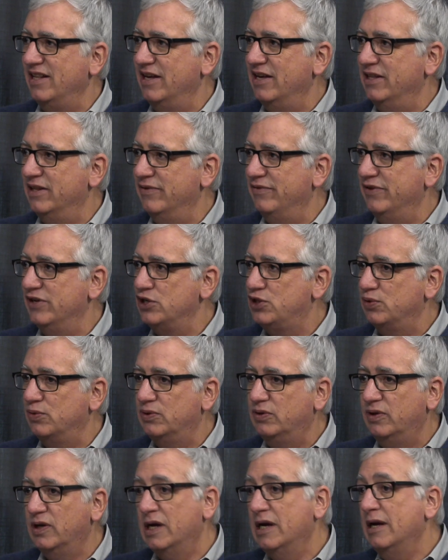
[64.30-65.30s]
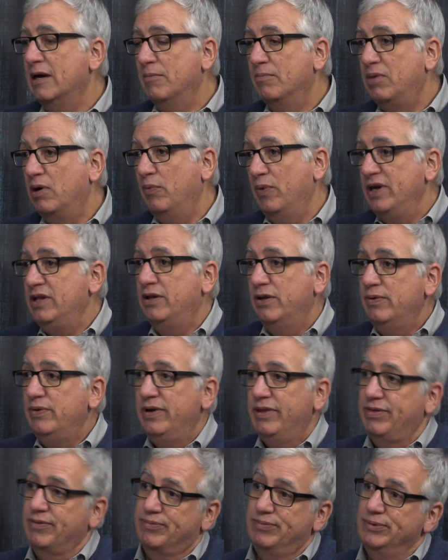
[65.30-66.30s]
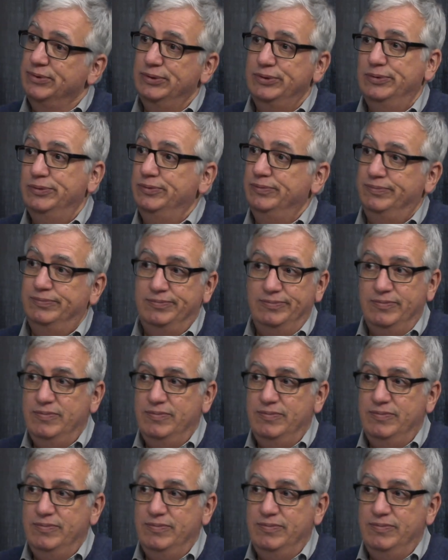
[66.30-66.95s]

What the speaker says: the individual, but we do it through